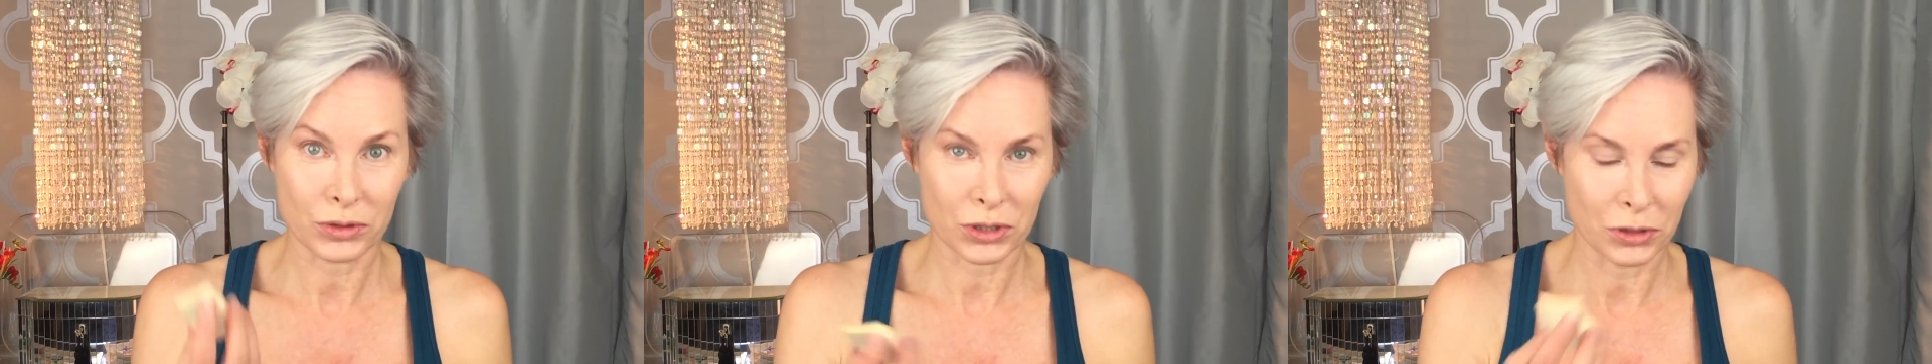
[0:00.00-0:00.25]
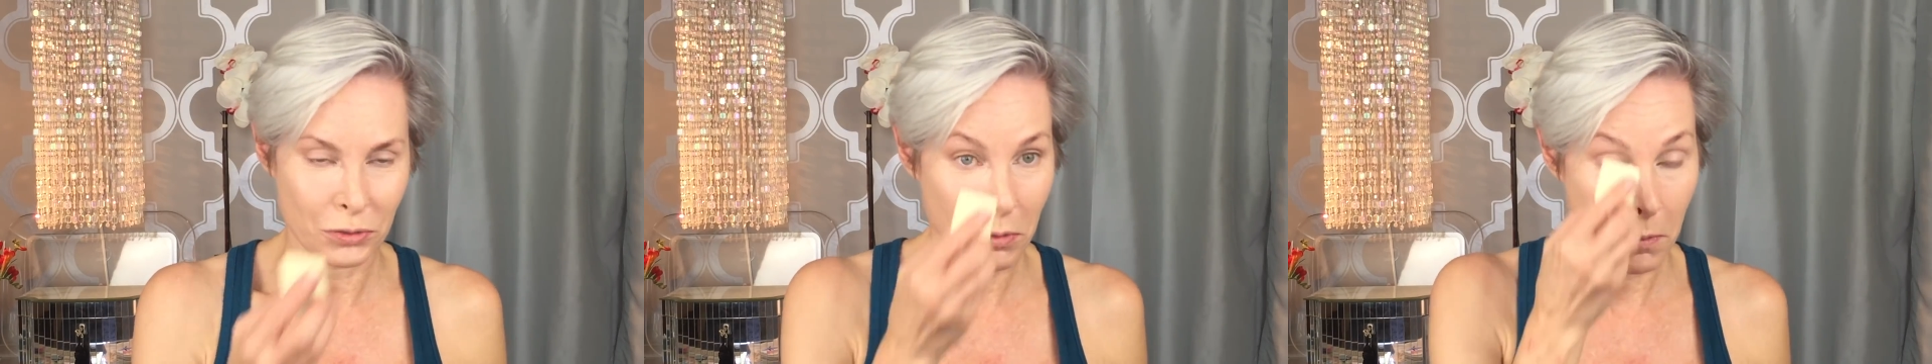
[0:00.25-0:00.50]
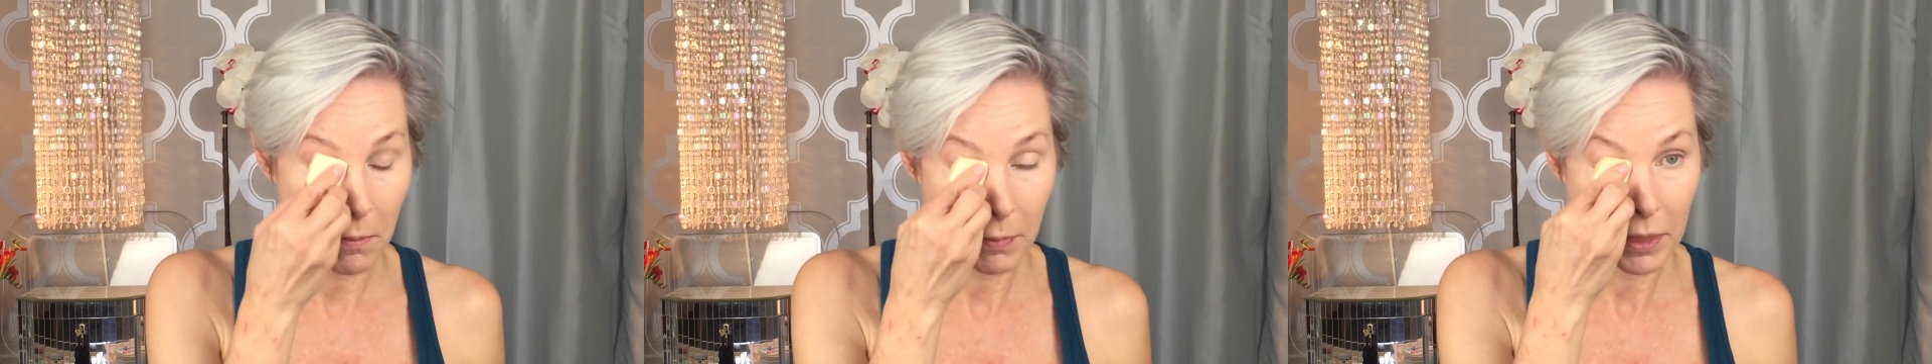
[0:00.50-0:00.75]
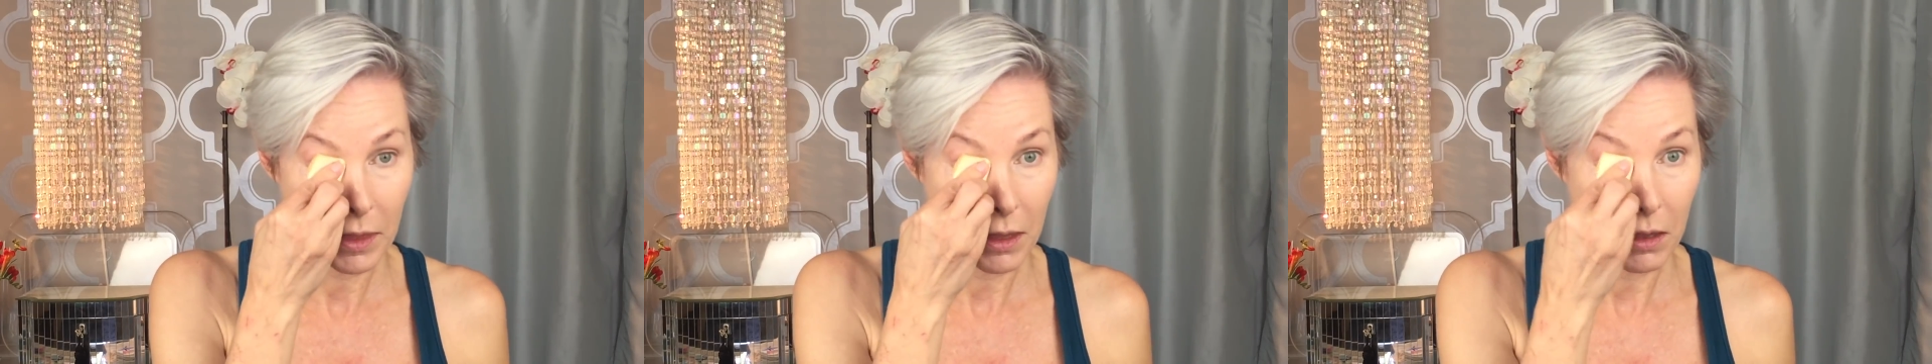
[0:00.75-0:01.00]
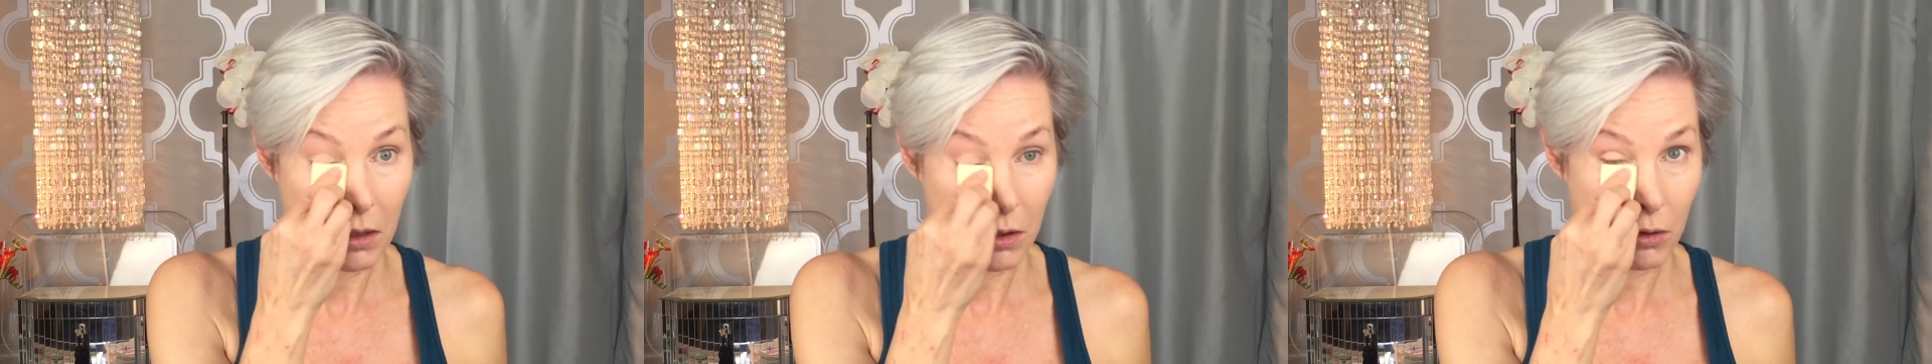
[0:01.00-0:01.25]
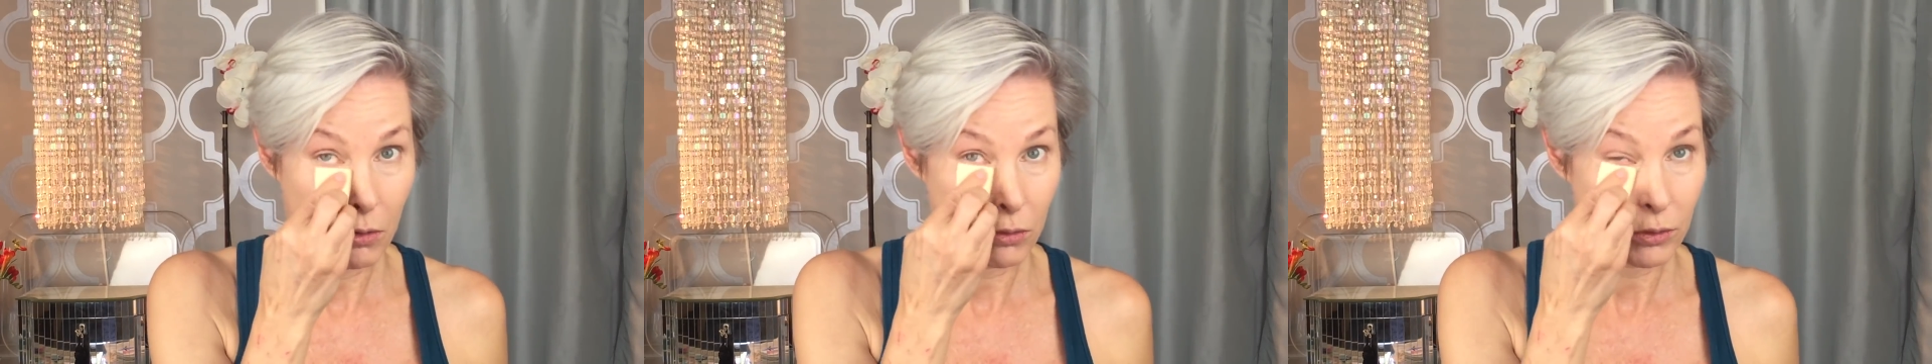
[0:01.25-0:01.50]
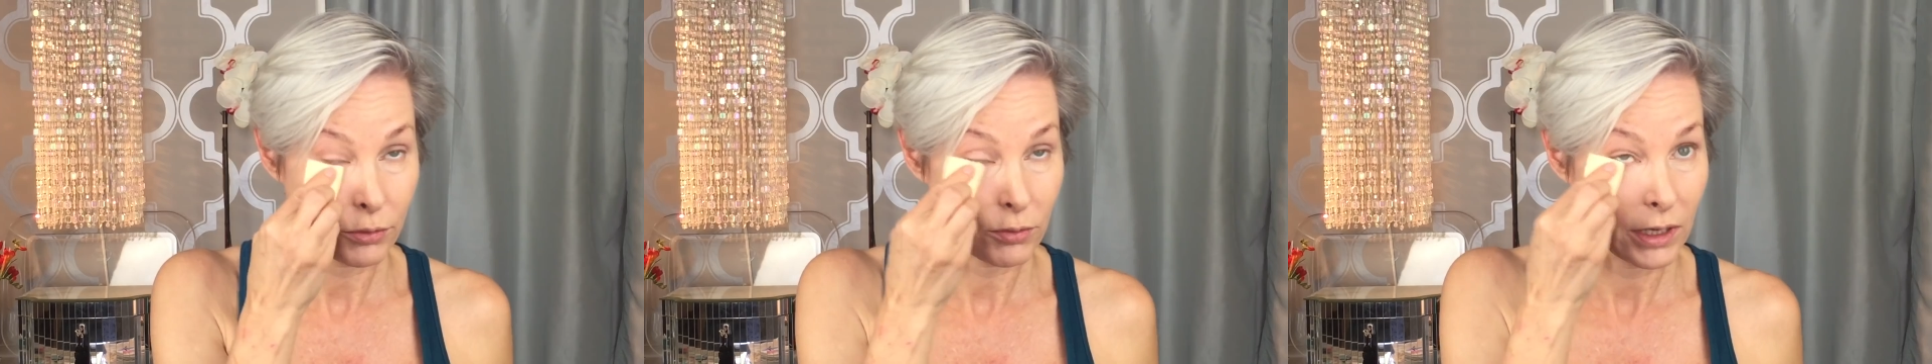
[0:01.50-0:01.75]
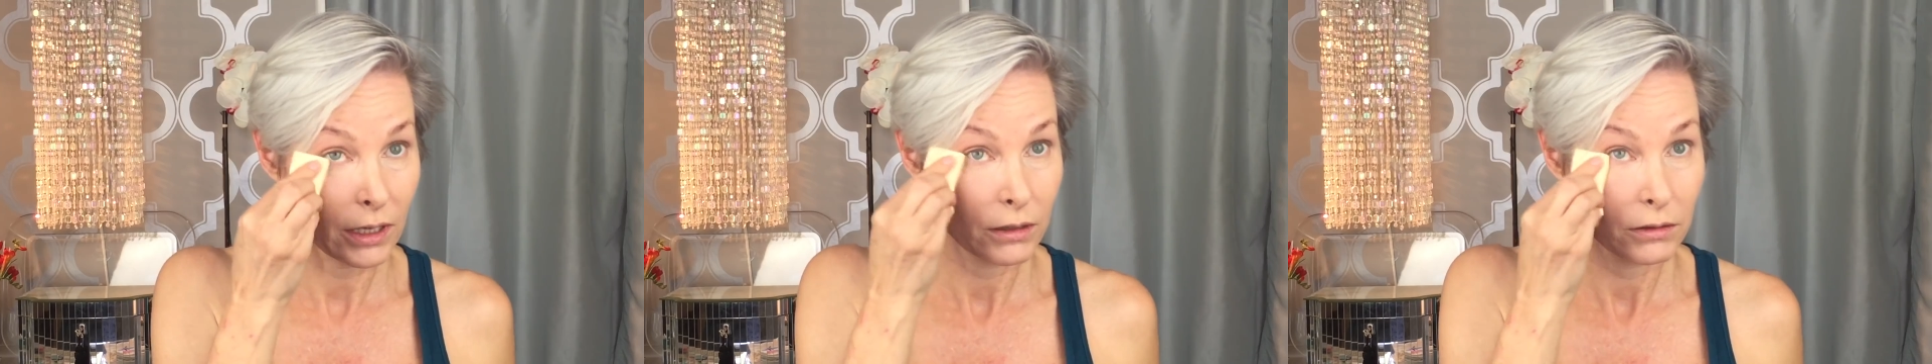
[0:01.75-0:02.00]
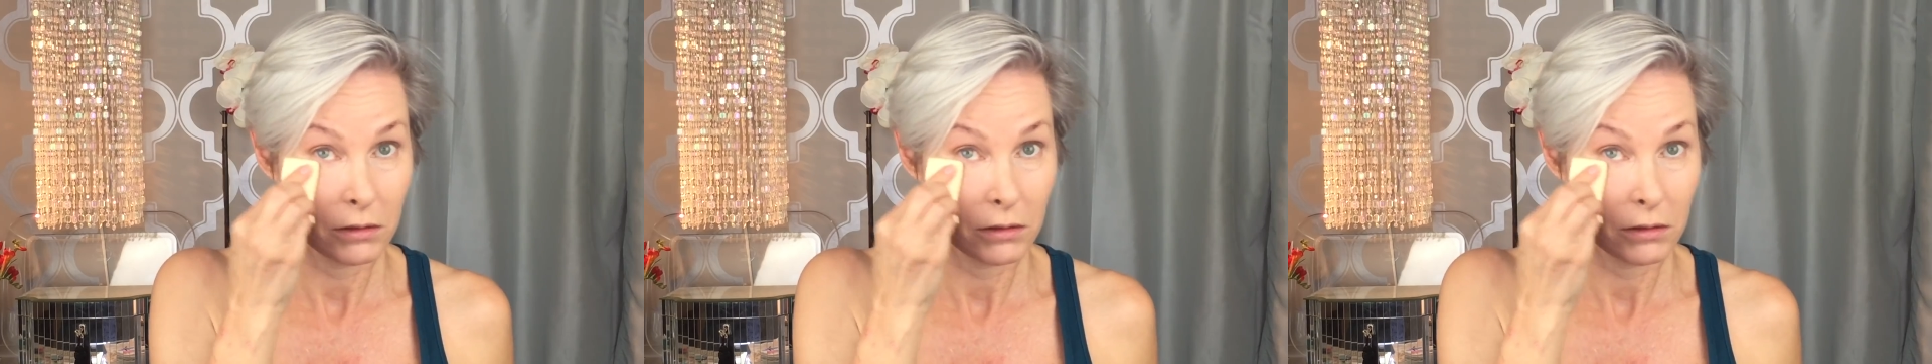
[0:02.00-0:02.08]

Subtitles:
or two, or three.